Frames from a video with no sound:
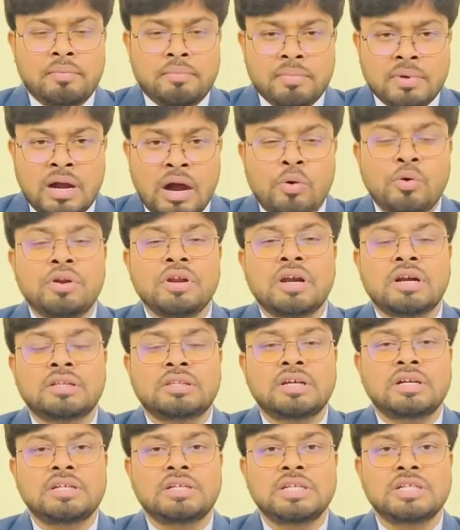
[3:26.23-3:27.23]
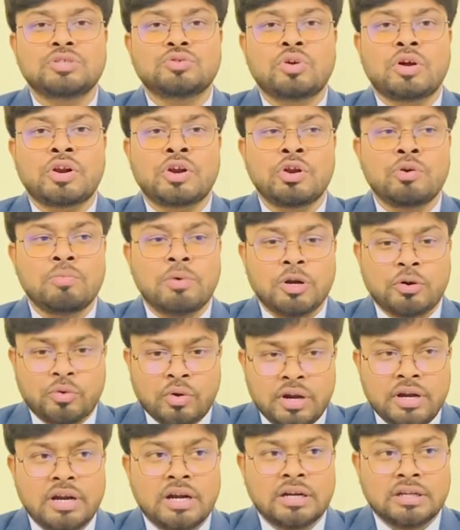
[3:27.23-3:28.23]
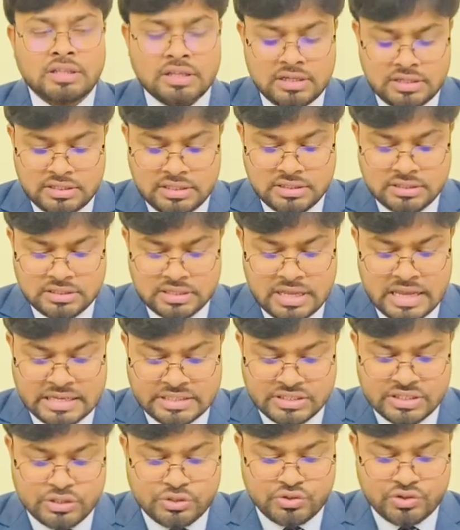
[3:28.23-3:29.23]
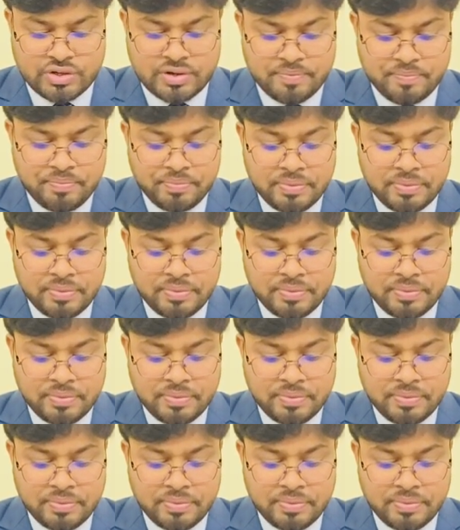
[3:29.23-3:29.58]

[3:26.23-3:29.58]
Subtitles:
gouty arthritis or rheumatoid arthritis, etc.